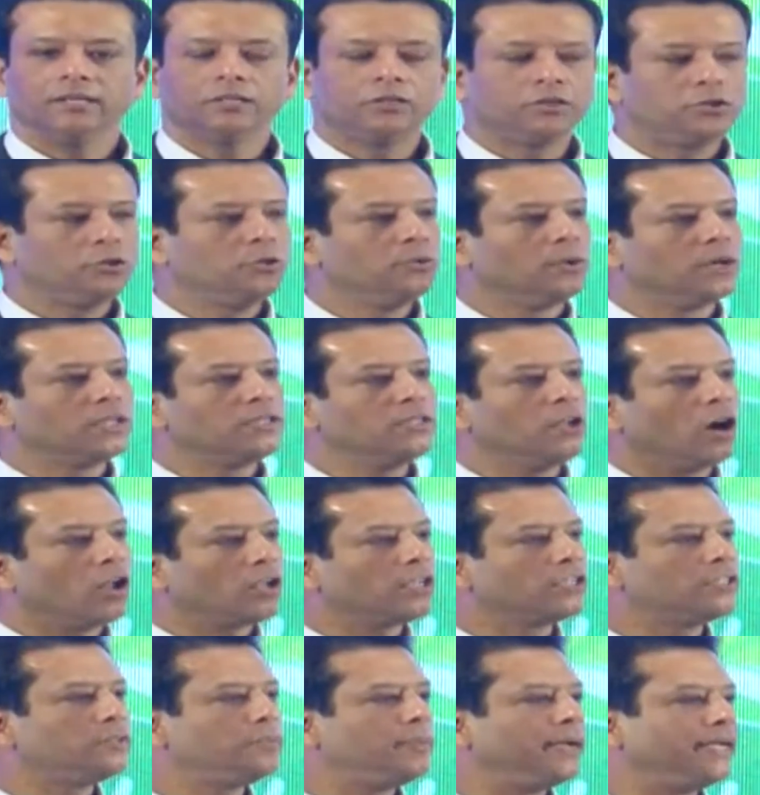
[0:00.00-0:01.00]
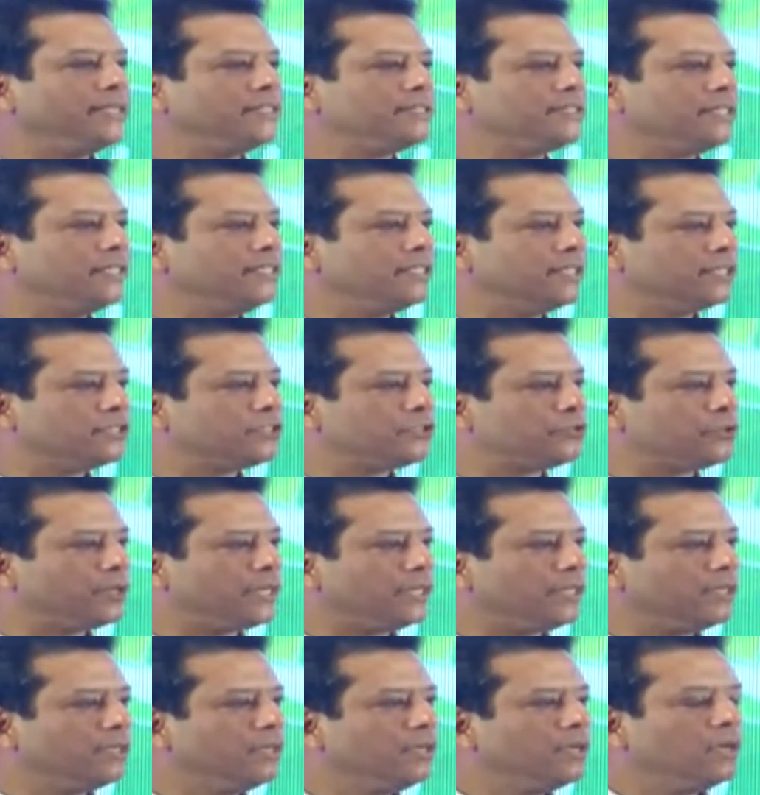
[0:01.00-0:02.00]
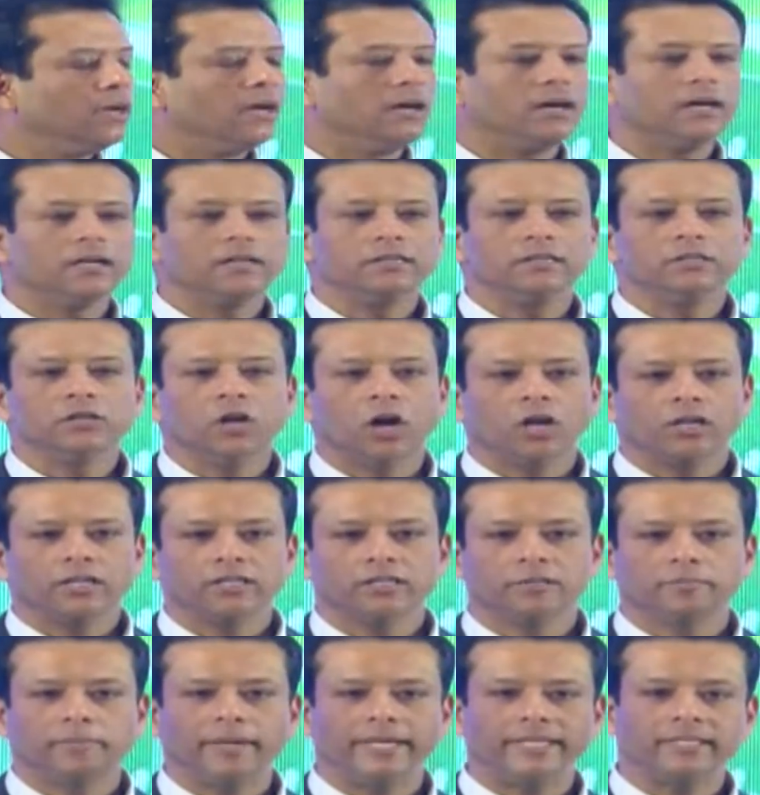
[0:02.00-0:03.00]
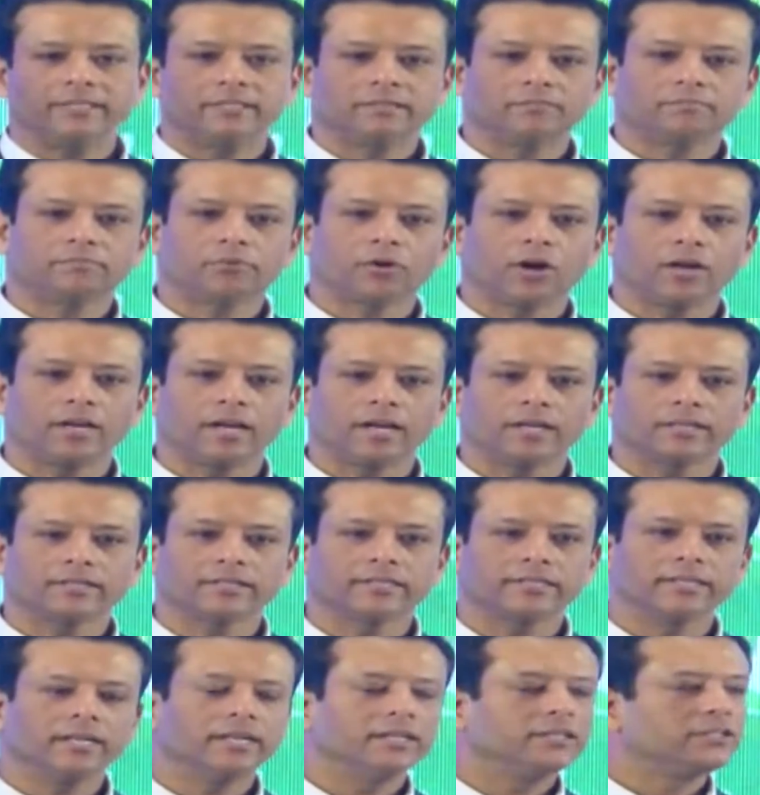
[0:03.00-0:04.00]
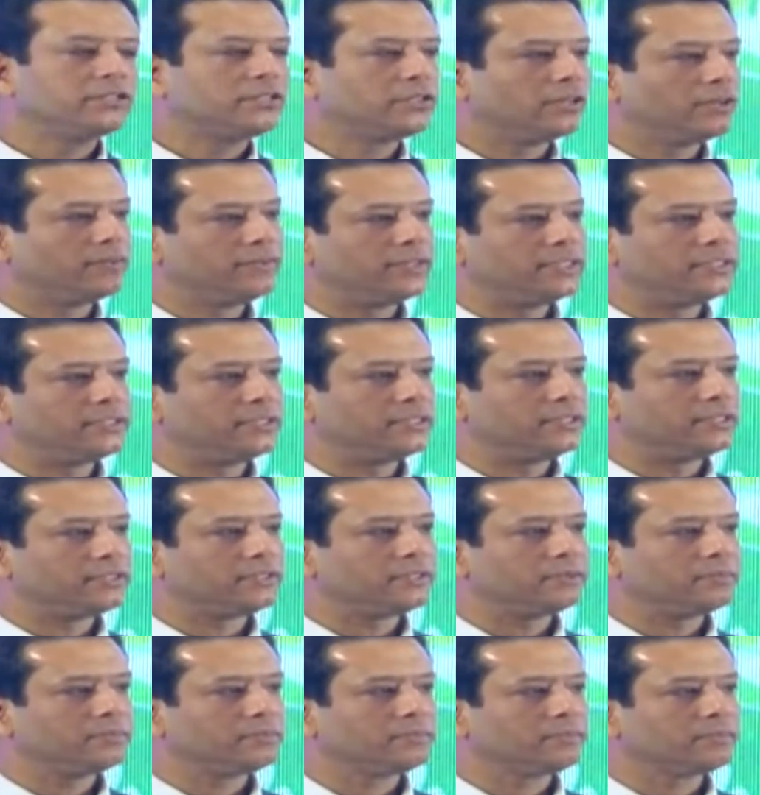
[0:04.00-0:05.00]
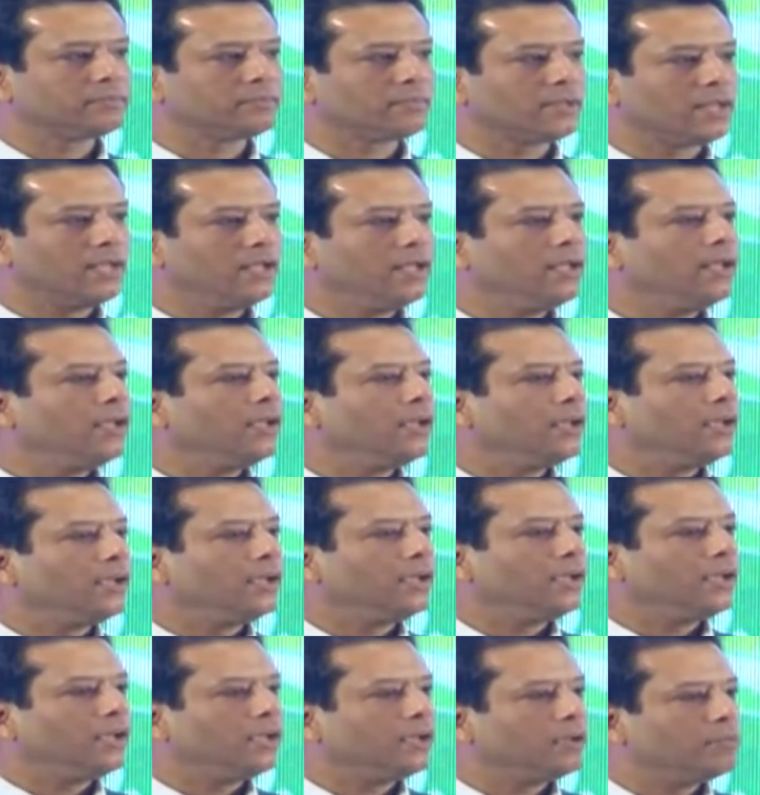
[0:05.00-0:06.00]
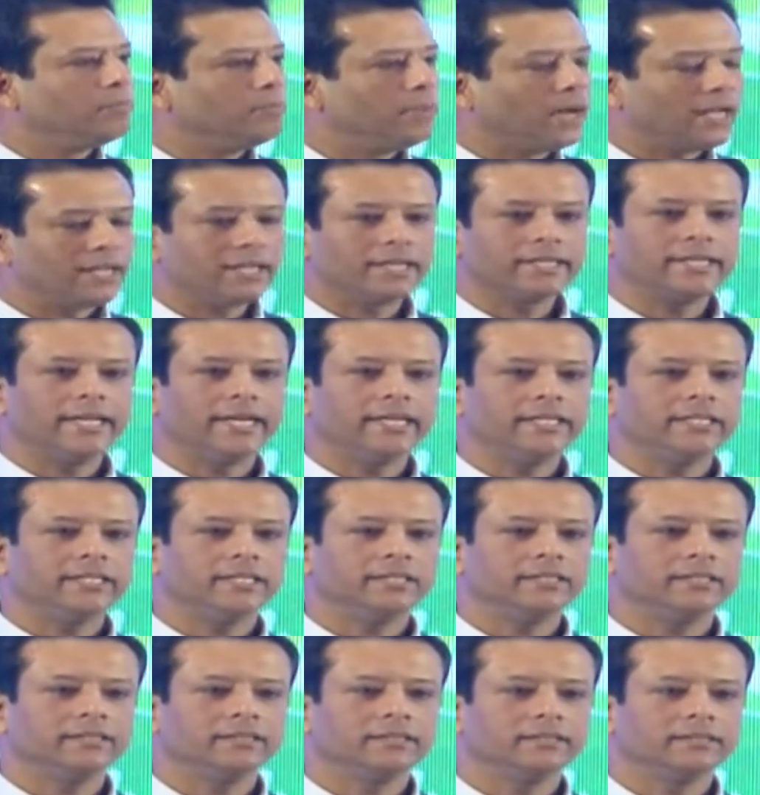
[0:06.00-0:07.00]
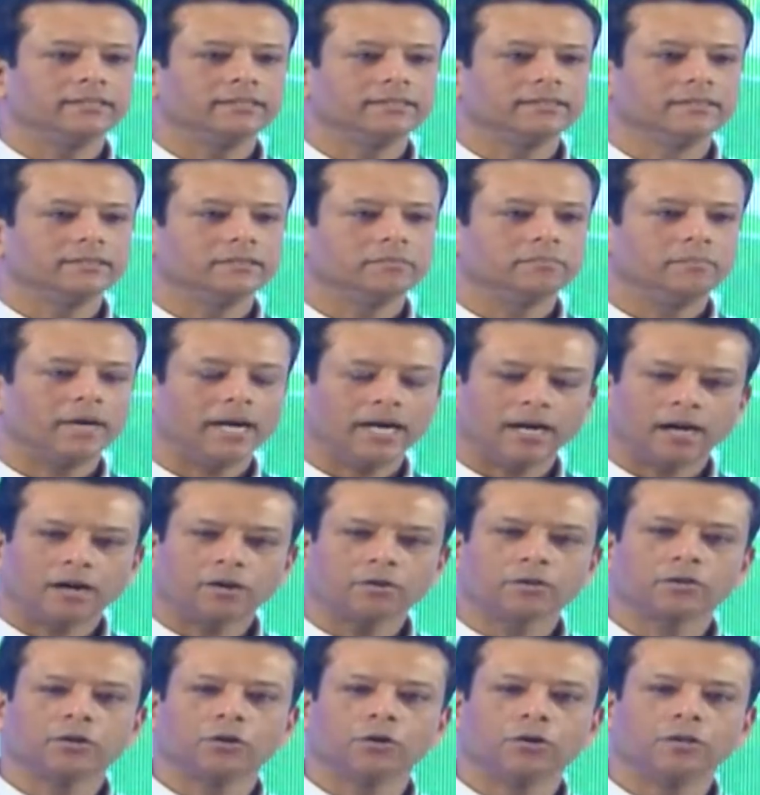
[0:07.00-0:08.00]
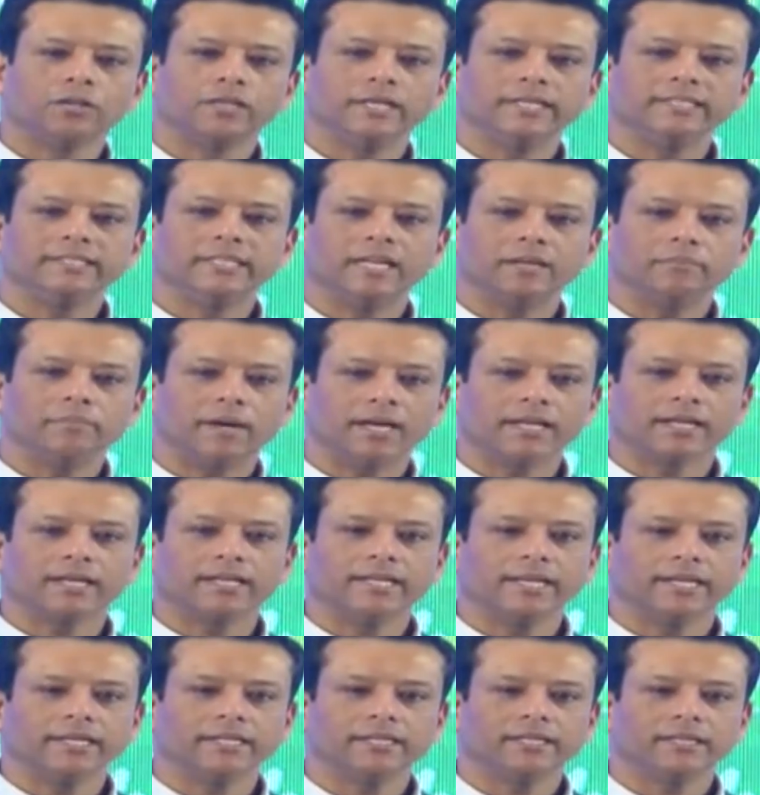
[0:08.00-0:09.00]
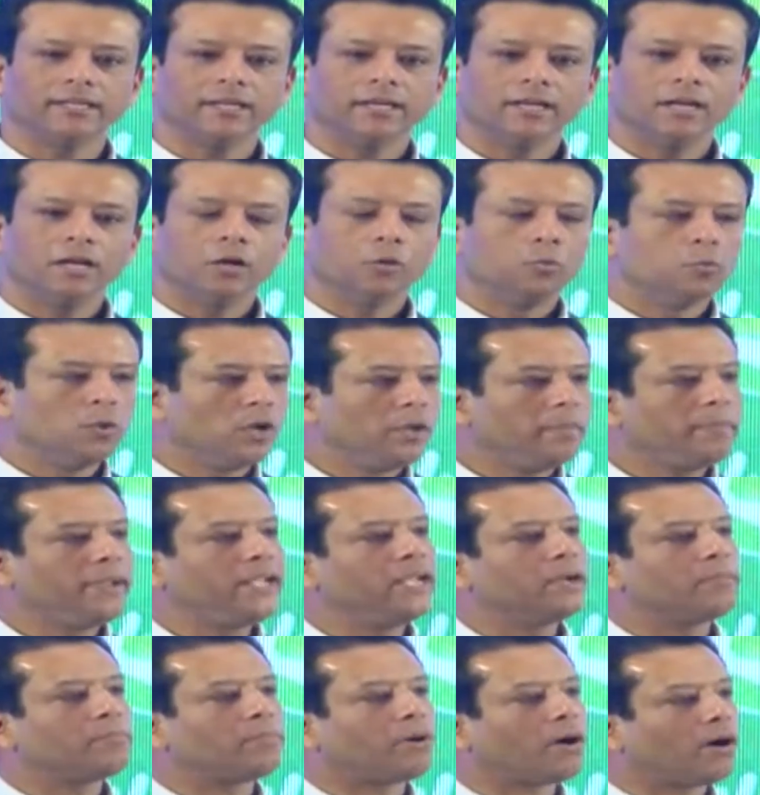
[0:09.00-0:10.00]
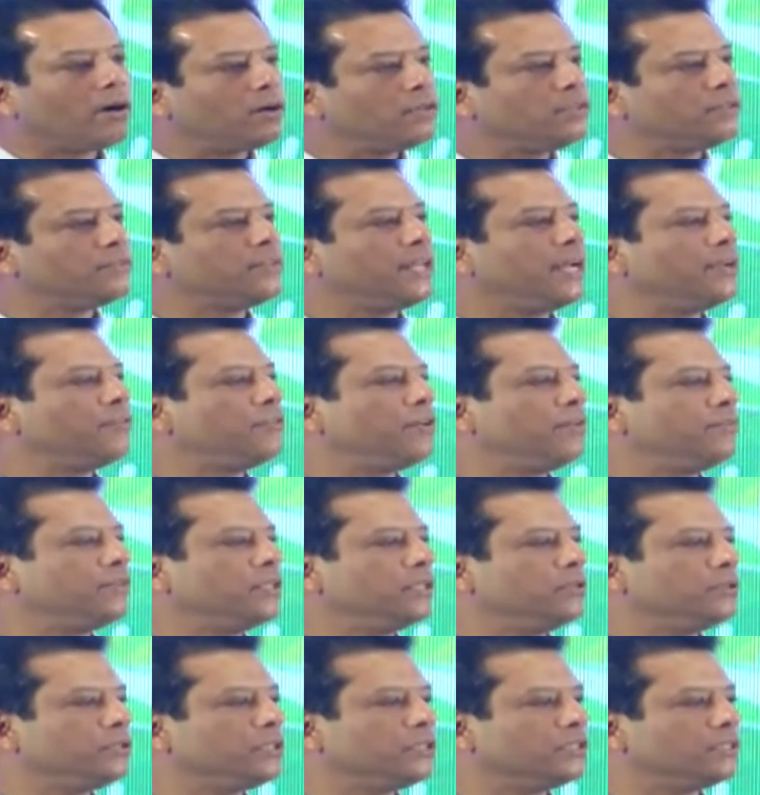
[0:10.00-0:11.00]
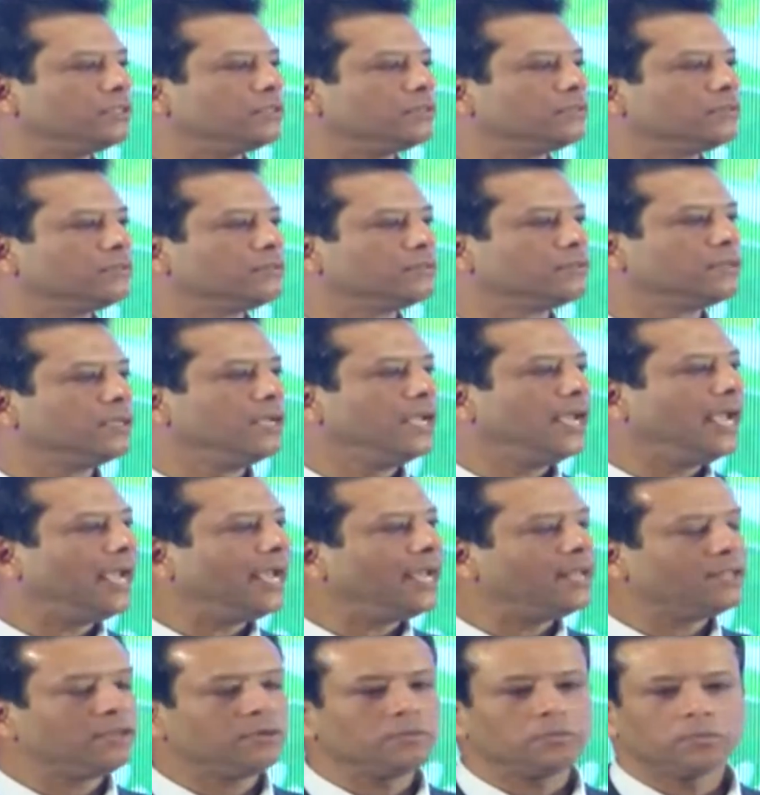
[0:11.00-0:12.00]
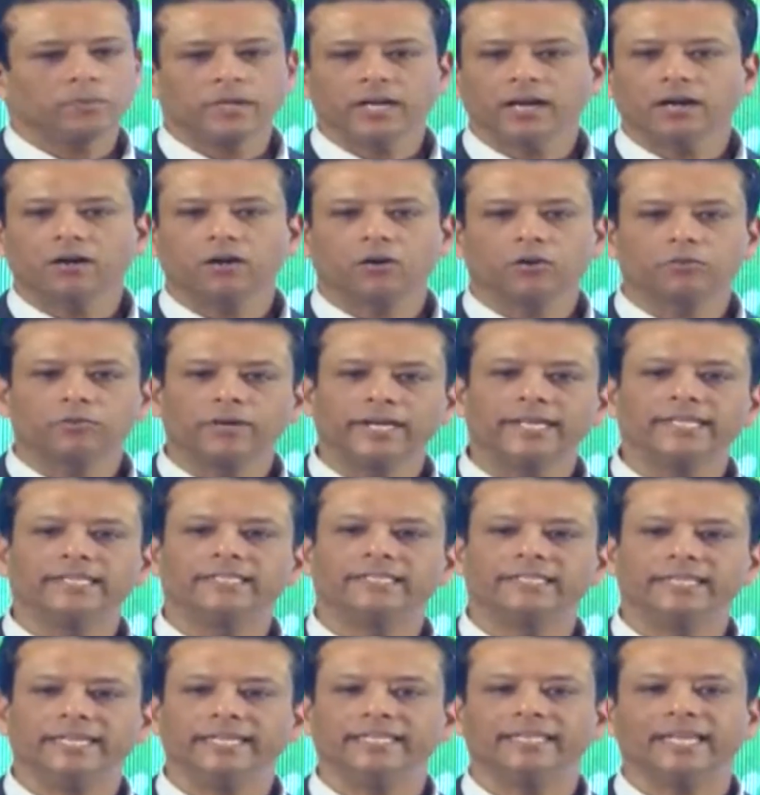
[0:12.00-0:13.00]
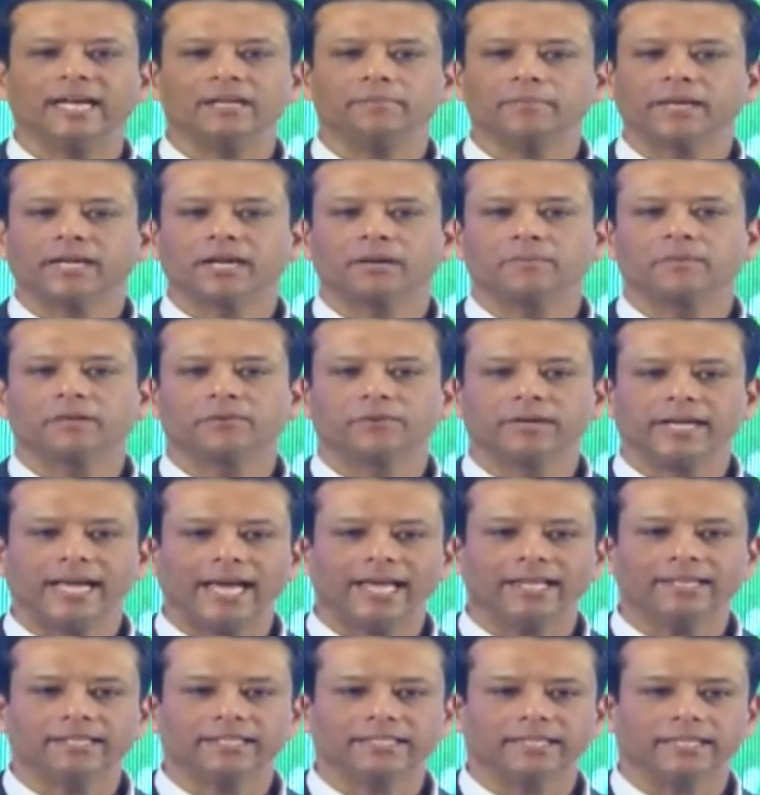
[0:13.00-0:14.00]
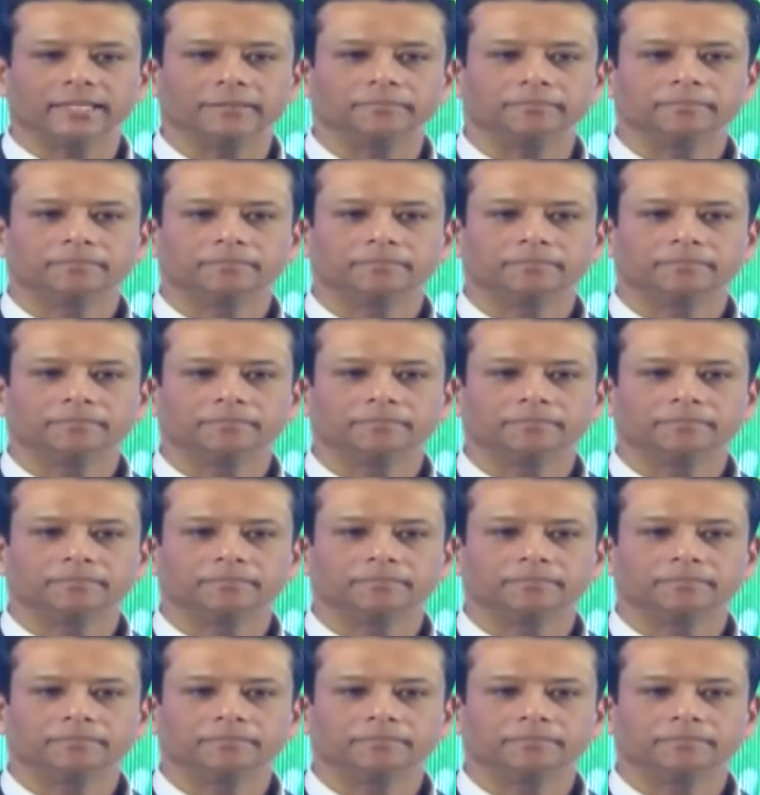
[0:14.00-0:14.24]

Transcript: to a knowledge-based industry, knowledge-based products, services. Bangladesh, our goal is that Bangladesh will be a part of that revolution. And we are already seeing that become a reality.